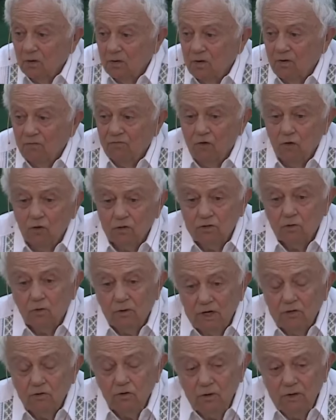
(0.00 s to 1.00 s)
of what
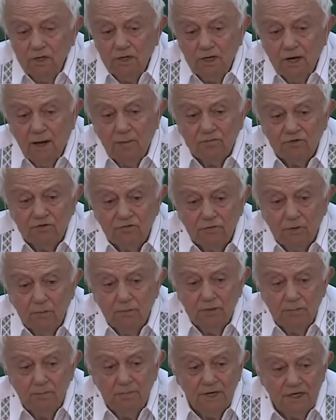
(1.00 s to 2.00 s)
we're doing comes
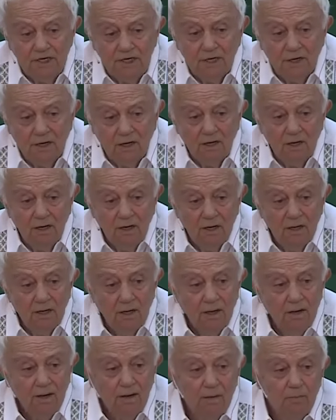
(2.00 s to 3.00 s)
from the medical
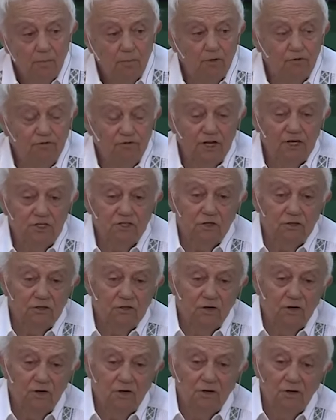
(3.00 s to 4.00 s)

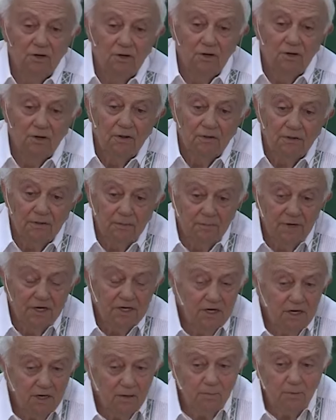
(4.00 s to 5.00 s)
profession. The
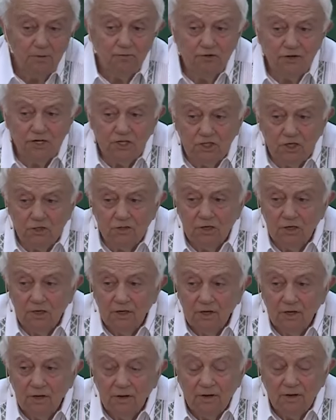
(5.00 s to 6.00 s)
medical profession
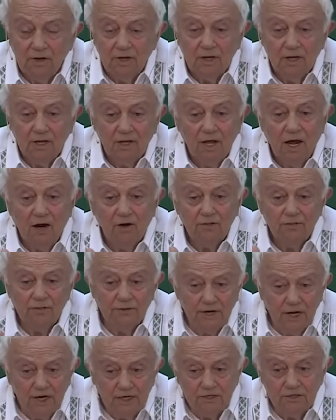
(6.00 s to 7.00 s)
are
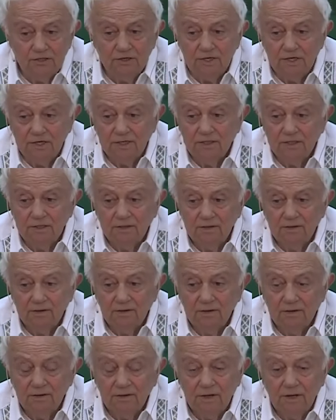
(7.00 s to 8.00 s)
threatened,
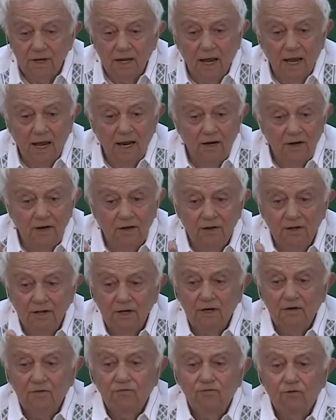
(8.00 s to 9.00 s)
and
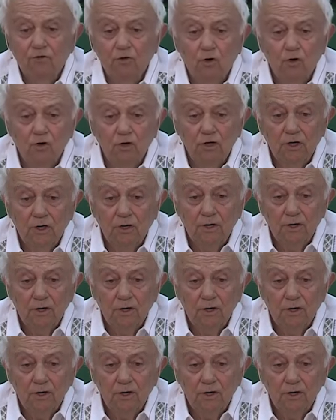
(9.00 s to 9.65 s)
therefore